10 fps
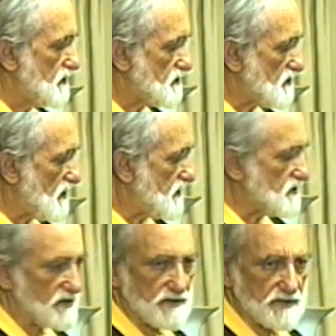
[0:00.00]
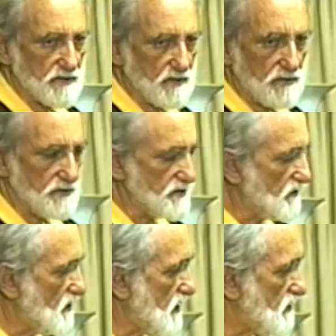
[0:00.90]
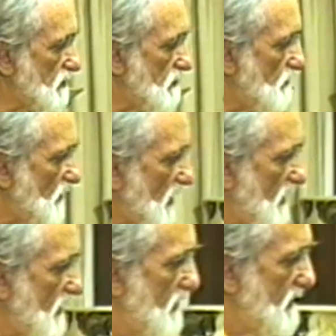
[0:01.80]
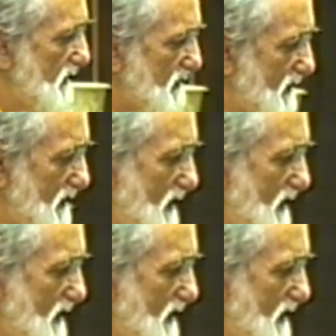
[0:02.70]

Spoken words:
trying to control or direct them. Is it